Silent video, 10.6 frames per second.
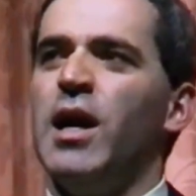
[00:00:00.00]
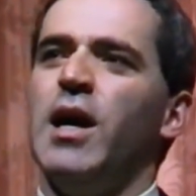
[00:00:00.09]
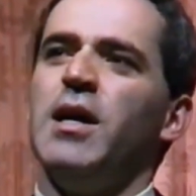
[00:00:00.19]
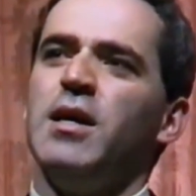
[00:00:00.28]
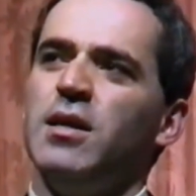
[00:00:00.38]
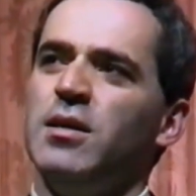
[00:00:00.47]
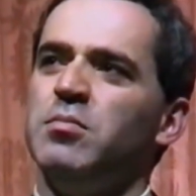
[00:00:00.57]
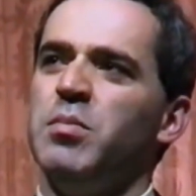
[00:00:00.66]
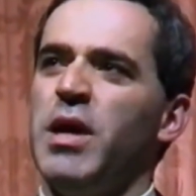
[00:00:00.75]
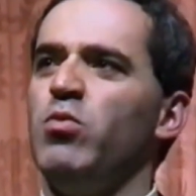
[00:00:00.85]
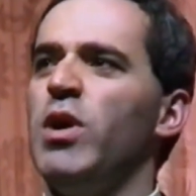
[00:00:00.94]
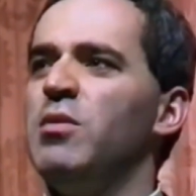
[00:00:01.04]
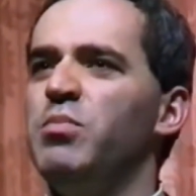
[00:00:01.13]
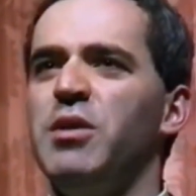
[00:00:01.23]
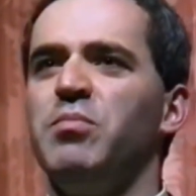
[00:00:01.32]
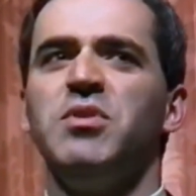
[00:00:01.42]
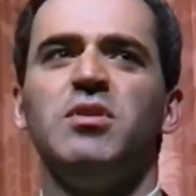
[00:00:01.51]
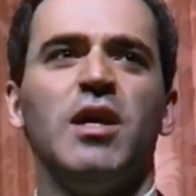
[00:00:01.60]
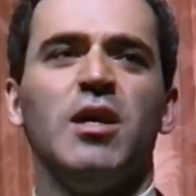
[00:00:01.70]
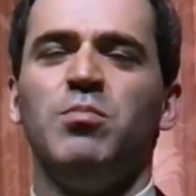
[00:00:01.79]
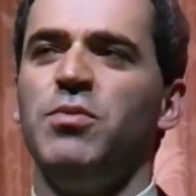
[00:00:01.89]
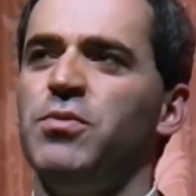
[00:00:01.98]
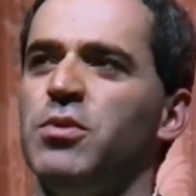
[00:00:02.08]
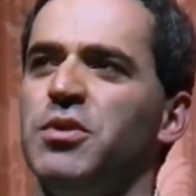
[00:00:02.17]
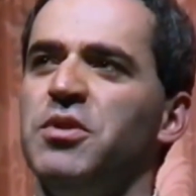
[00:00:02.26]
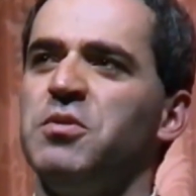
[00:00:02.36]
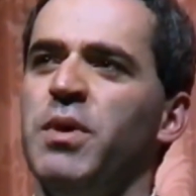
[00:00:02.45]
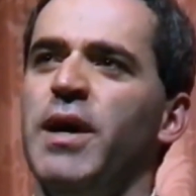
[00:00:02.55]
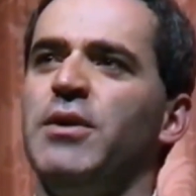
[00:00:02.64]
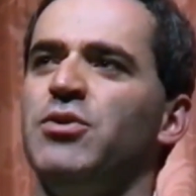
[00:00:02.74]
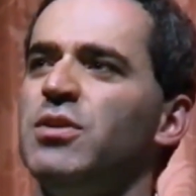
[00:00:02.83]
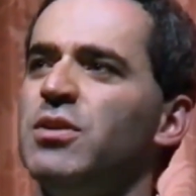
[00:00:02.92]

I made one big mistake before this match.